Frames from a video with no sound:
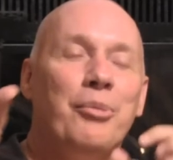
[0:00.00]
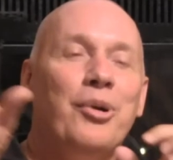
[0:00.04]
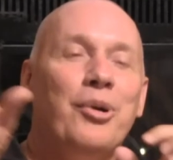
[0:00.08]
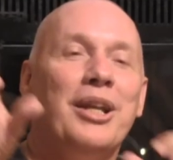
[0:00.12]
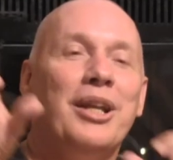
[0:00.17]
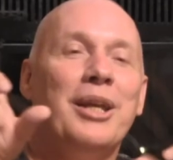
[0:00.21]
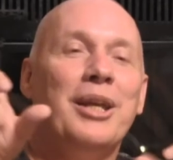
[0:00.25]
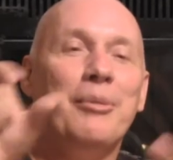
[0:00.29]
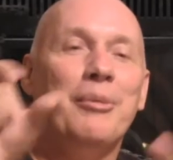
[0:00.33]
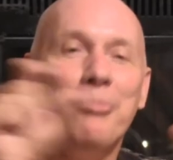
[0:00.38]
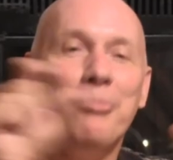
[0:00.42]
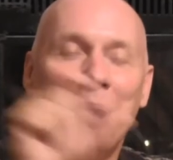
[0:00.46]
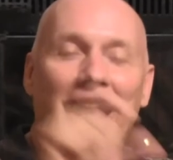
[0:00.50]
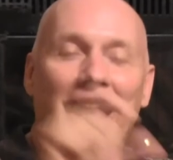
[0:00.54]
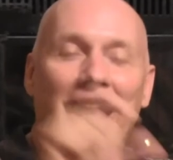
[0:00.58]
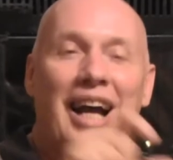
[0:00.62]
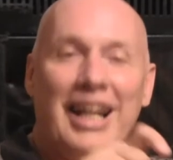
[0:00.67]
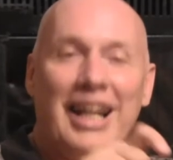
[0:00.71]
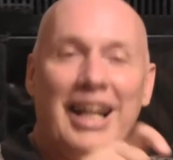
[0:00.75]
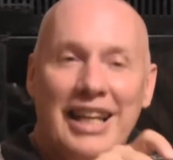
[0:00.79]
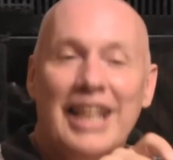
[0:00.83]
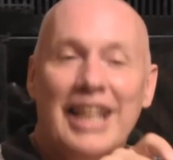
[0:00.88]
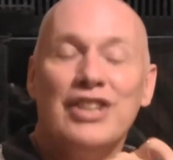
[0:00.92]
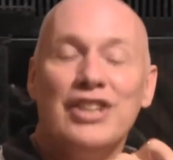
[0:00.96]
putting him
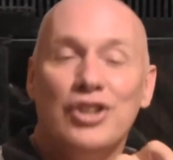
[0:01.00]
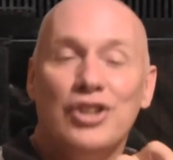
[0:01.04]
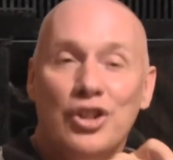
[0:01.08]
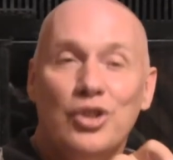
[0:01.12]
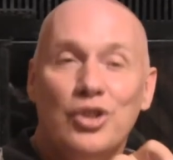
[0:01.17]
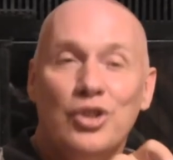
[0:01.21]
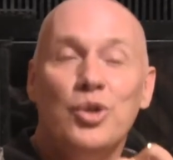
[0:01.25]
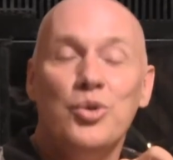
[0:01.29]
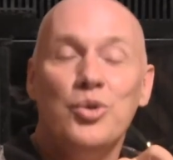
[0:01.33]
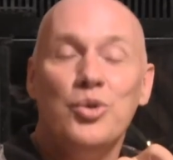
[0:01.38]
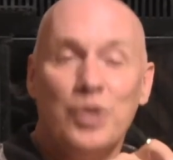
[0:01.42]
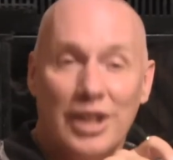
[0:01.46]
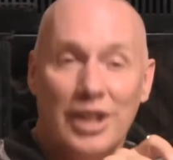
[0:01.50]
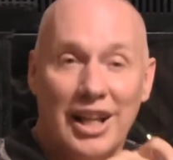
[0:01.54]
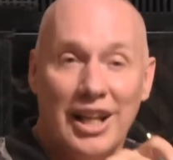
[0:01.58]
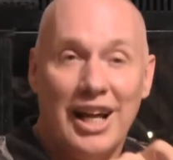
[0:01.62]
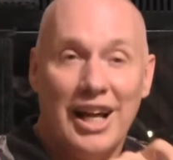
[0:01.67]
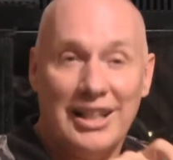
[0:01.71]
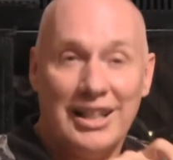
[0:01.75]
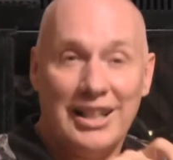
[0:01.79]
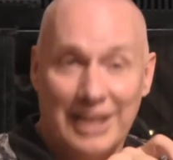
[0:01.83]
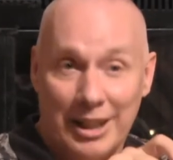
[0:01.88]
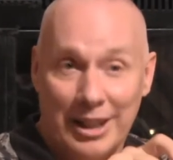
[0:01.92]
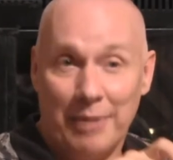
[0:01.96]
back and
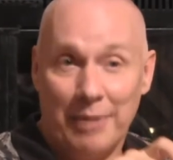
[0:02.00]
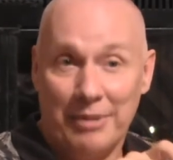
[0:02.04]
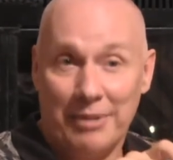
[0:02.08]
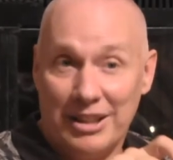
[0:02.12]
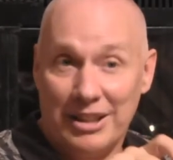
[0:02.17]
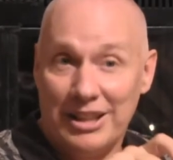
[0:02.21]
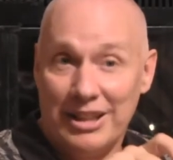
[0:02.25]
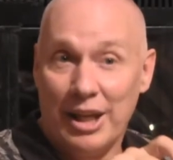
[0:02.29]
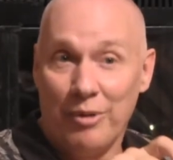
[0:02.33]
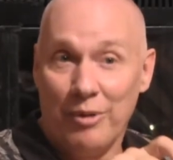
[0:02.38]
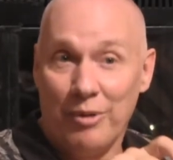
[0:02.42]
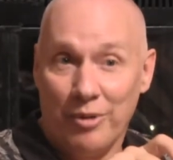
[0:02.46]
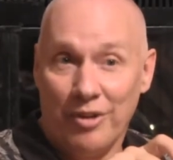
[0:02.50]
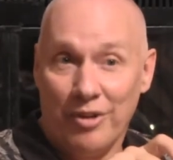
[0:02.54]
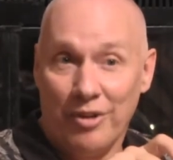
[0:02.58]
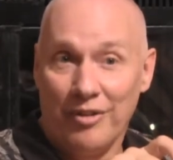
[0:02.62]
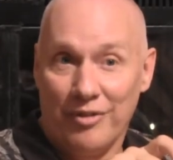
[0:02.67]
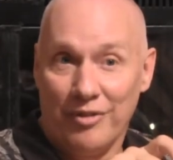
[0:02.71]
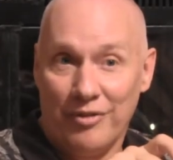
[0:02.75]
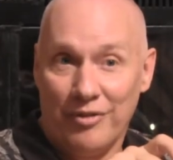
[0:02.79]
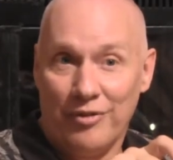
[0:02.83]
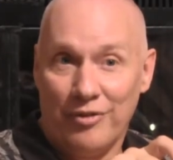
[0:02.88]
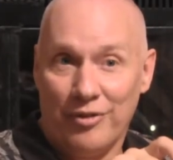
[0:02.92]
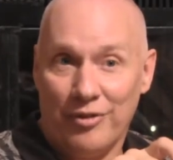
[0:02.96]
institutionalizing him because they were
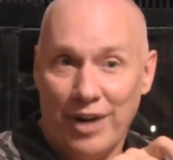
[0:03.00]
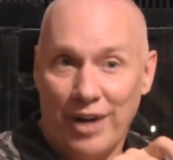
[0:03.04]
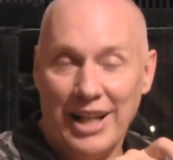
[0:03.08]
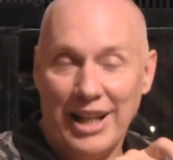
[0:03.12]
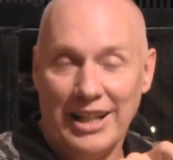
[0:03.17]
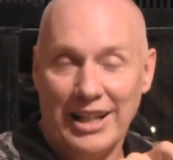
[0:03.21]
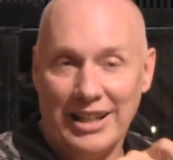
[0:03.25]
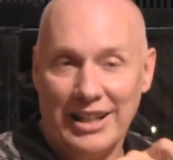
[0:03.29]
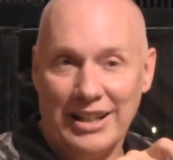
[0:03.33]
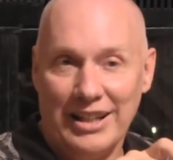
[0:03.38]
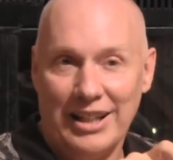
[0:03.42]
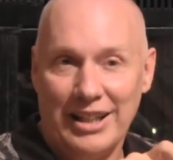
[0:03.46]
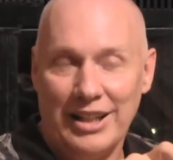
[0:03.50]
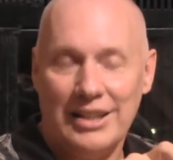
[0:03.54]
frightened.